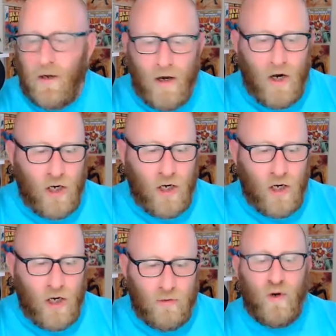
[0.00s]
are
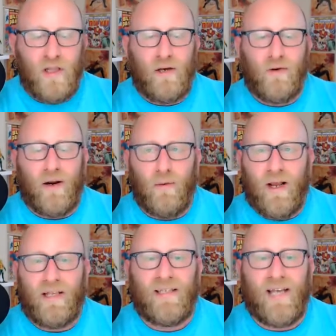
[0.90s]
really
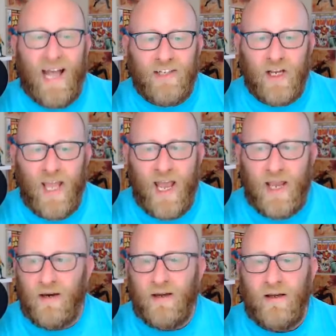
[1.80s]
great ways to
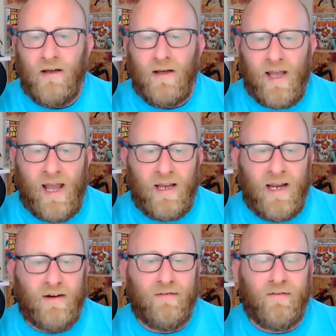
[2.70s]
educate and
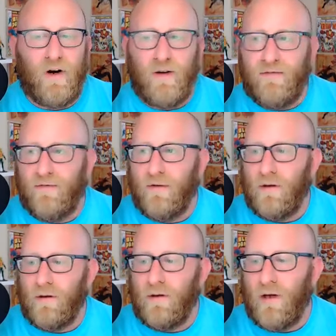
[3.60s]
get in front of
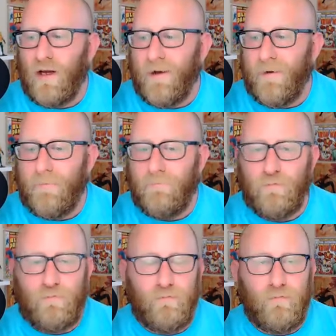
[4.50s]

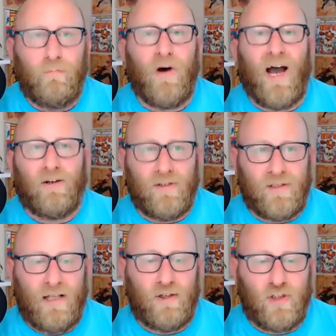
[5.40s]
buyers and
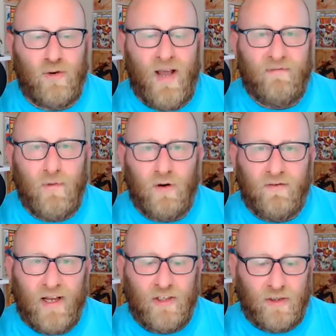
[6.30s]
sellers who have
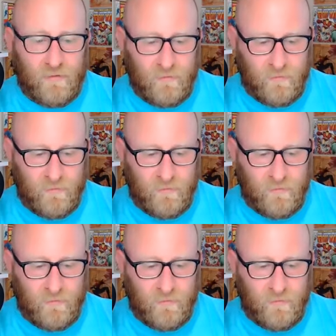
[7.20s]
motivation.